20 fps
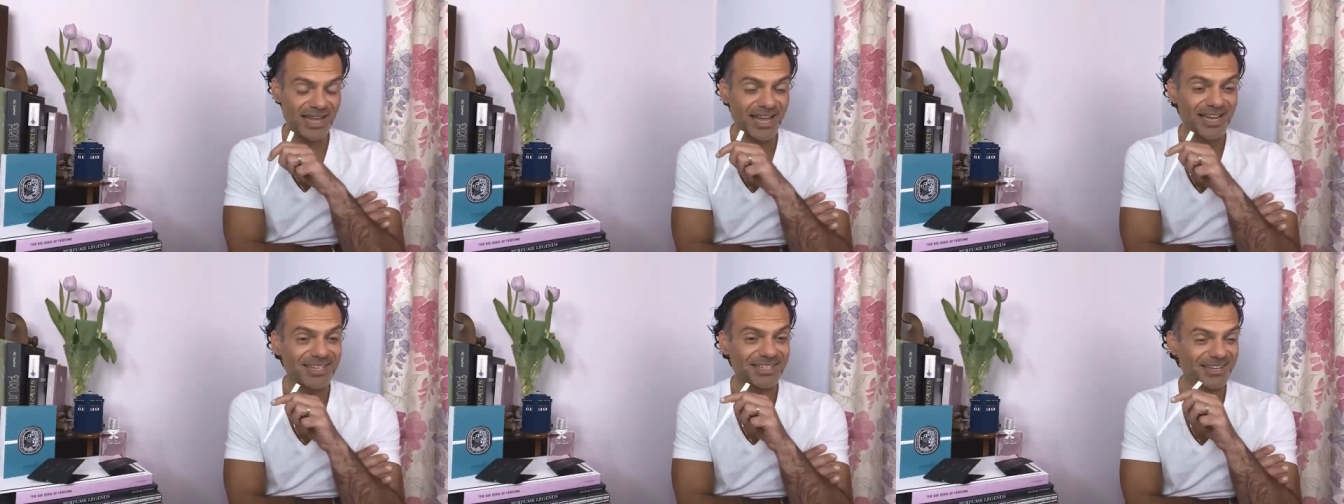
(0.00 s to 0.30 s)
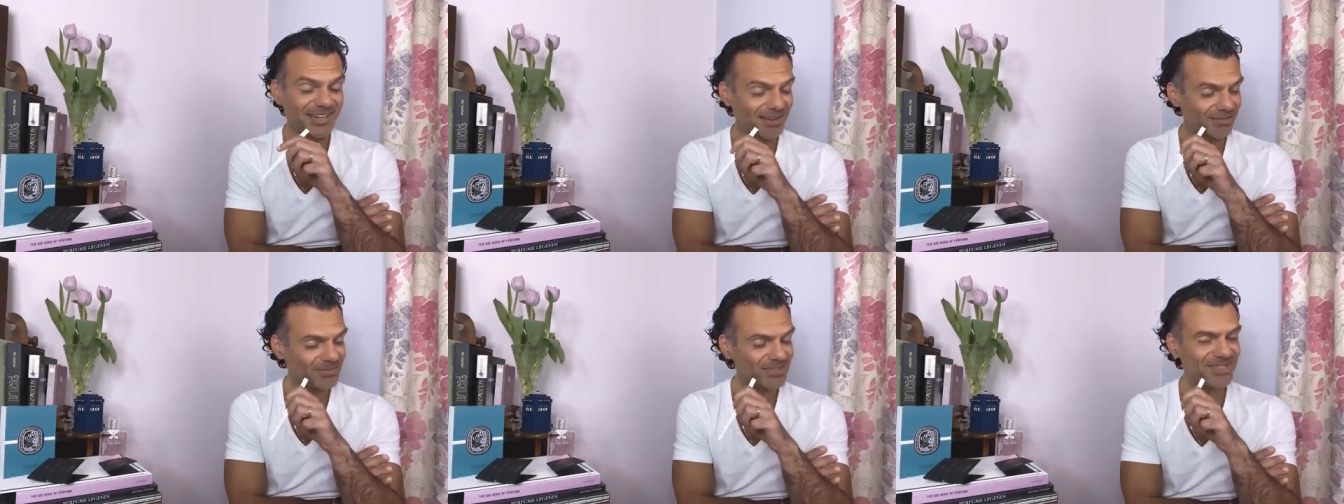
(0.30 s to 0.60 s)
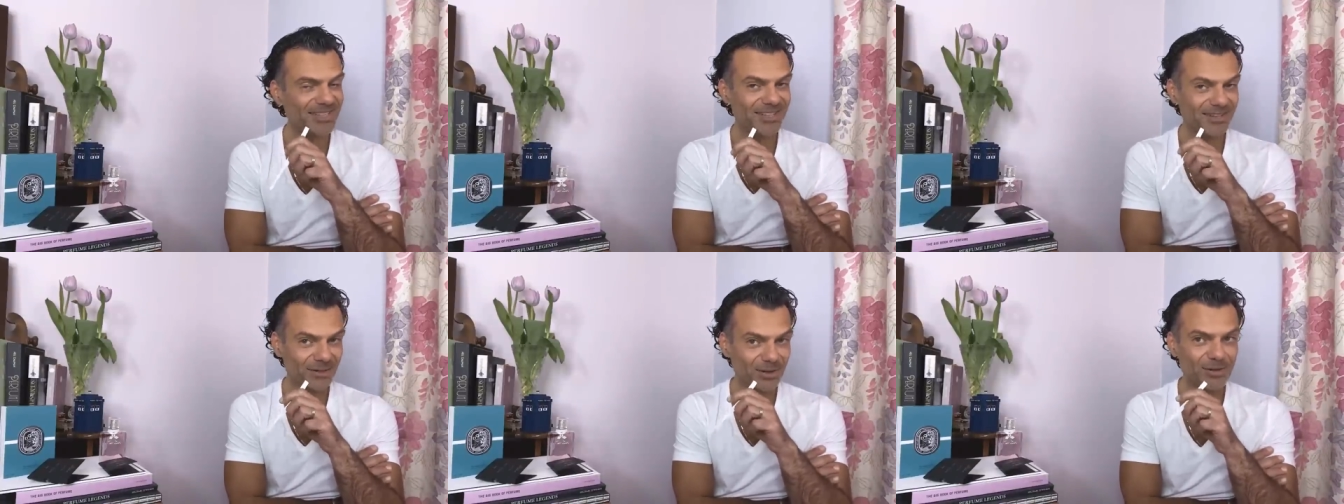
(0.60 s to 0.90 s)
yet. I'm
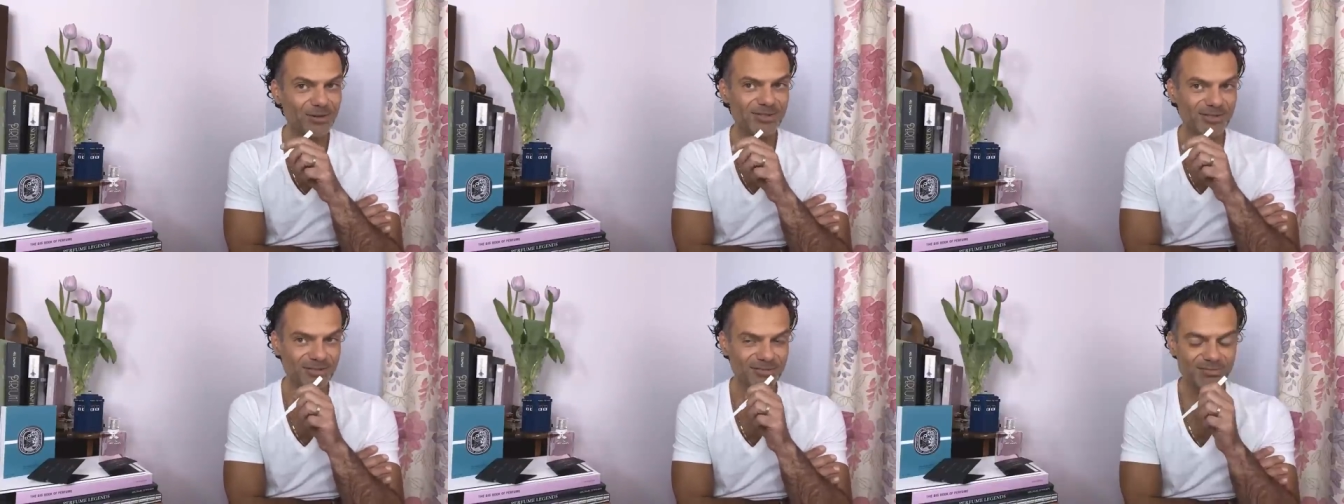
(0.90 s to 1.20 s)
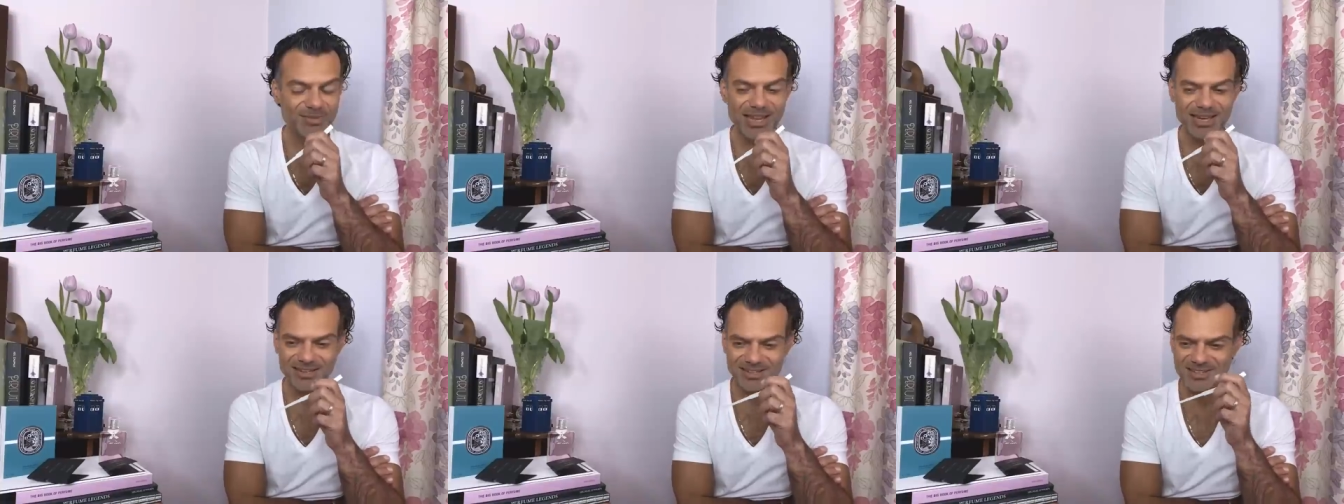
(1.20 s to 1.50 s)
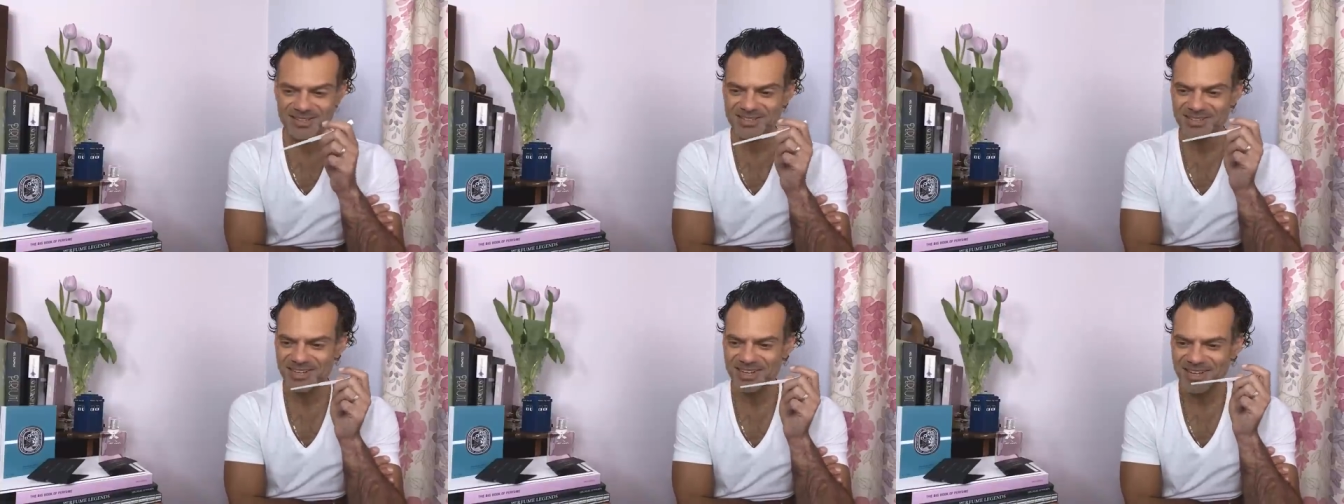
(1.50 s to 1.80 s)
seeing lots of
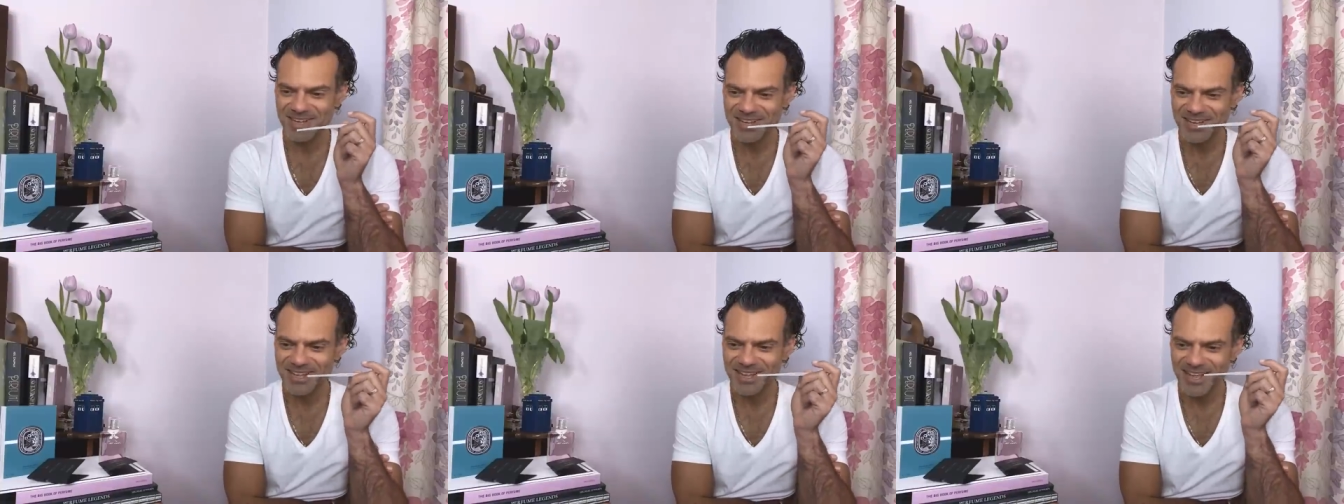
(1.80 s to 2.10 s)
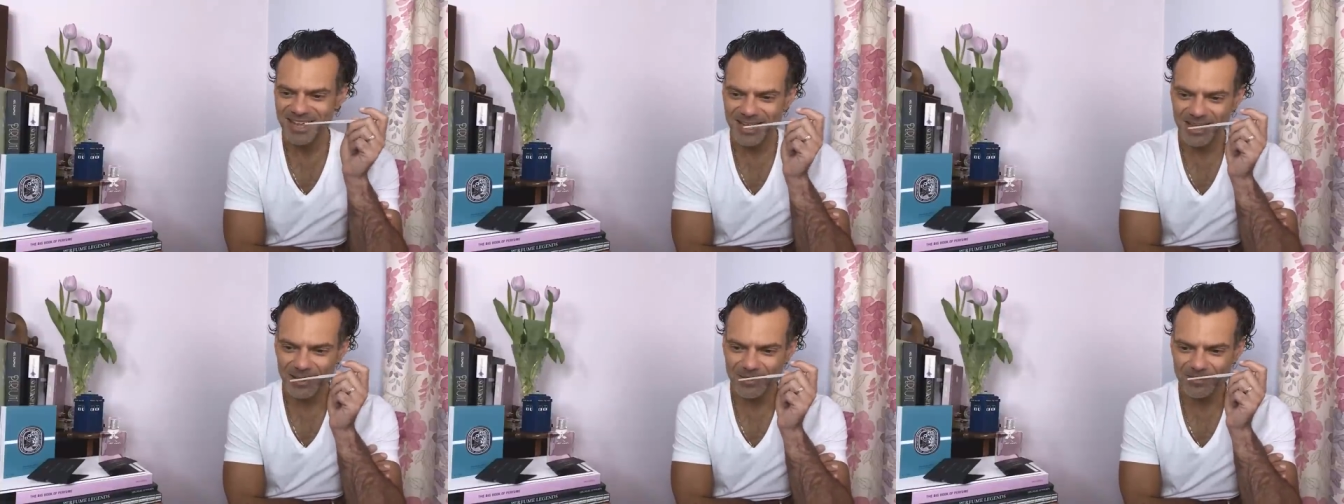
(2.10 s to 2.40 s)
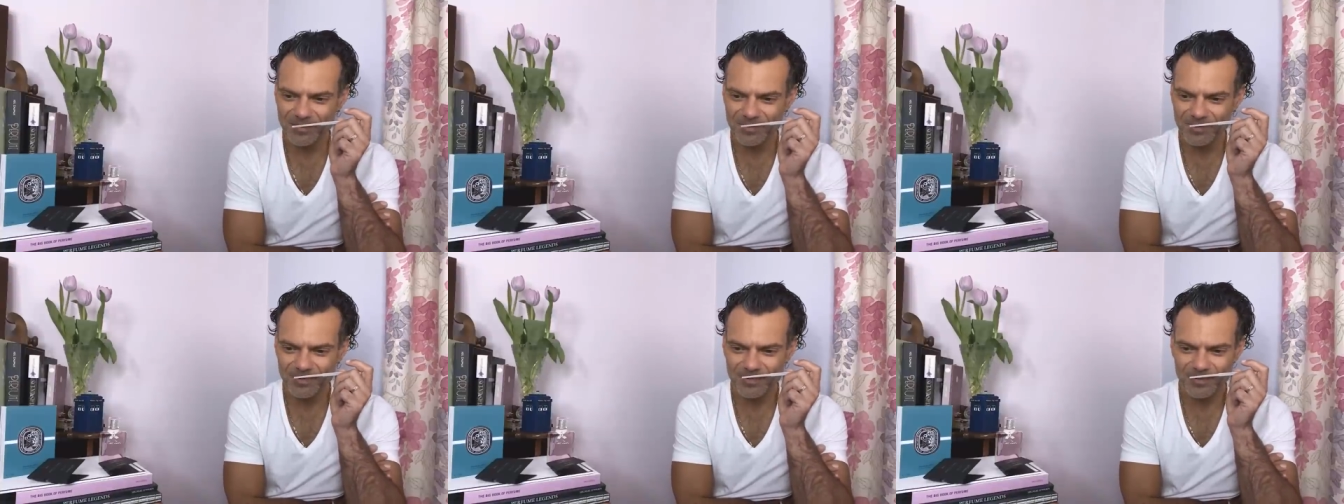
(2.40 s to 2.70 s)
melons.
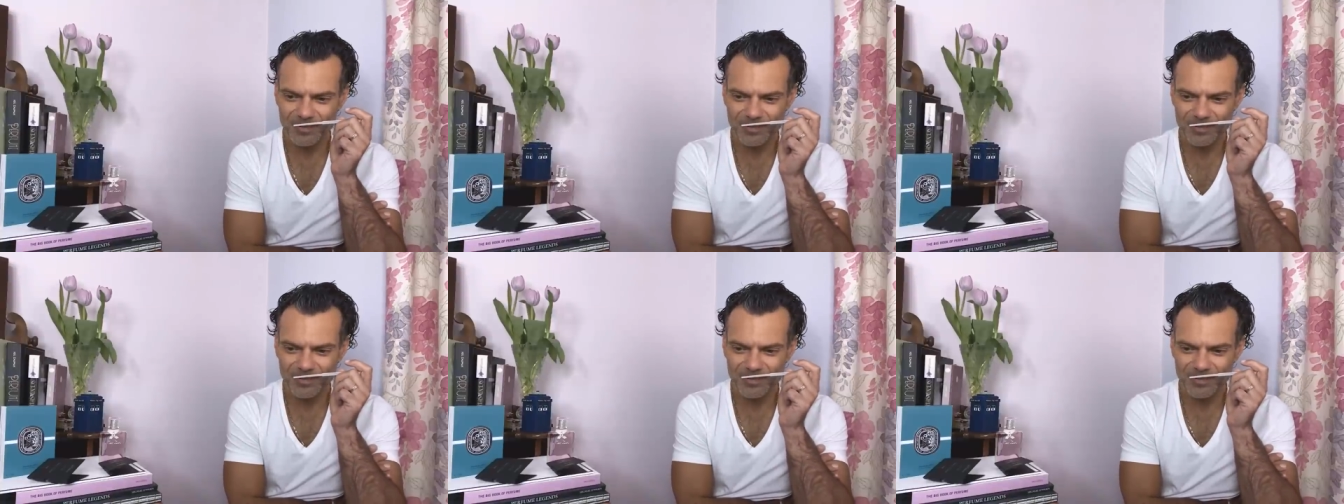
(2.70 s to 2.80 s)
Um,